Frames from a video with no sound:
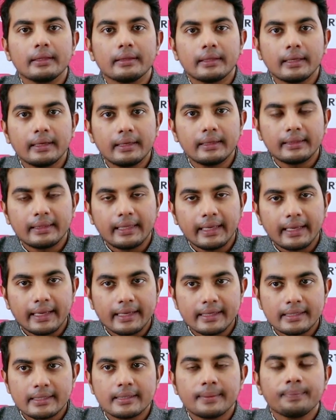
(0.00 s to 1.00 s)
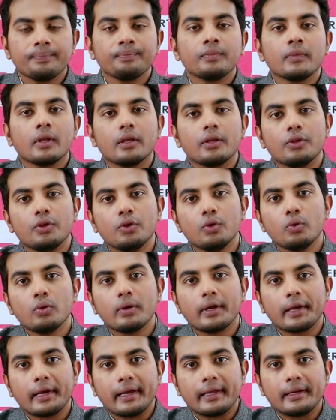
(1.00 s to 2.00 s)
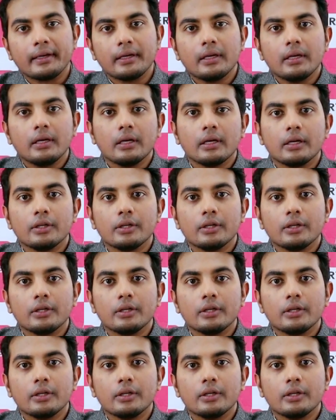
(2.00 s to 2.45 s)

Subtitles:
Third thing is, you can